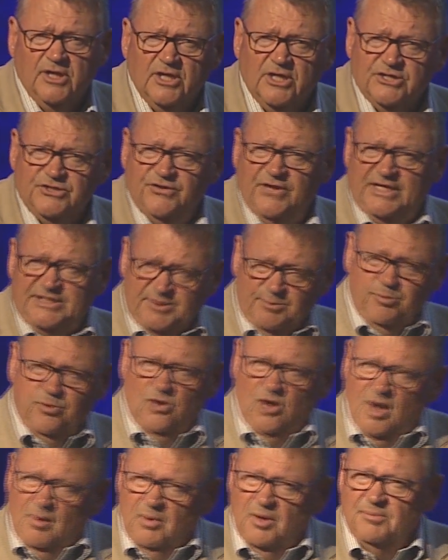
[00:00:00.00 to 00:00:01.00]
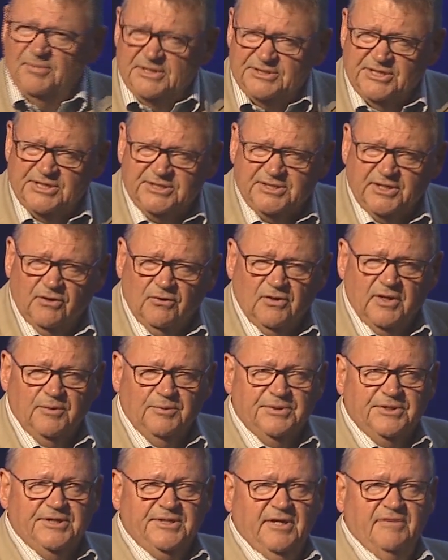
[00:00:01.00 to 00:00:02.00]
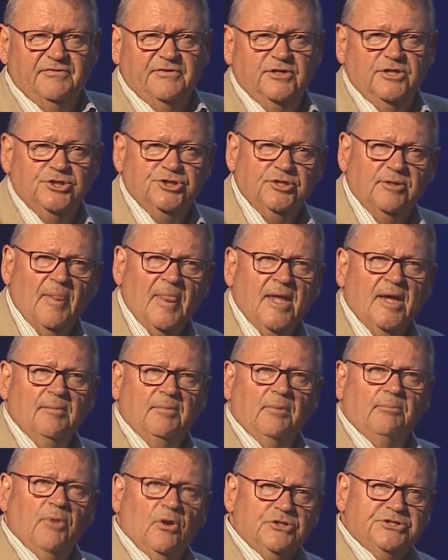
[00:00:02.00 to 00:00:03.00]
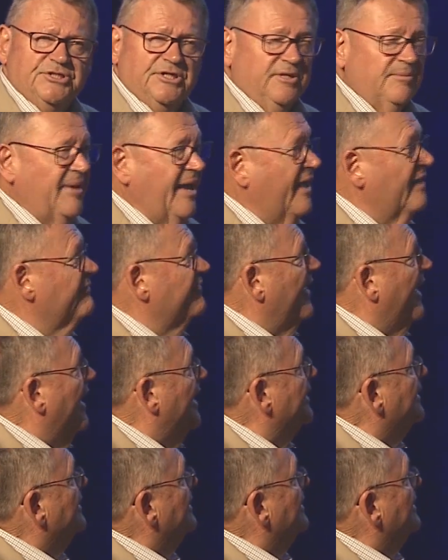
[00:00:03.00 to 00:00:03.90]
So that's a problem necessarily with the definition. But most of them have that